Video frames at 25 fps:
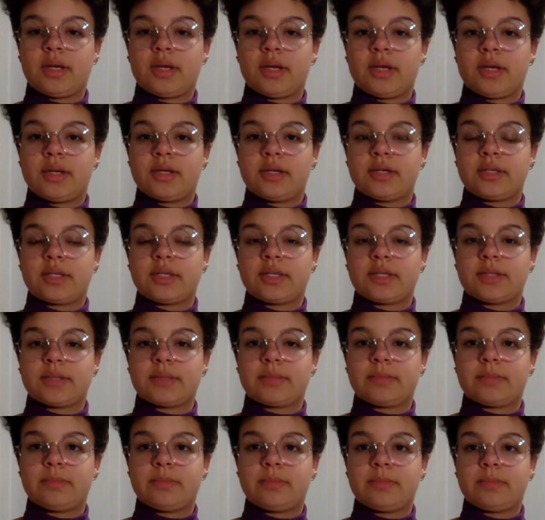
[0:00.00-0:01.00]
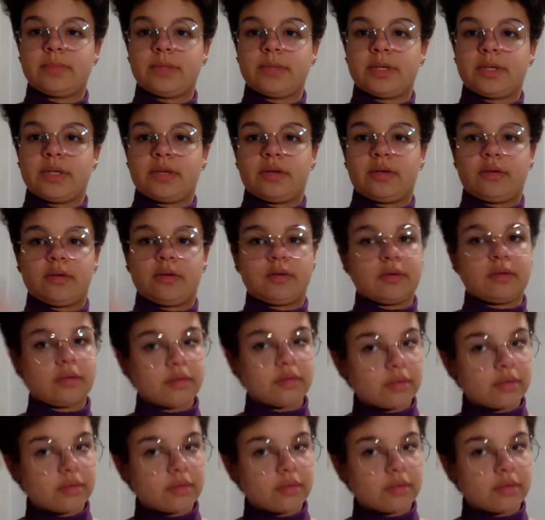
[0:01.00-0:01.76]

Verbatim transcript: and it has been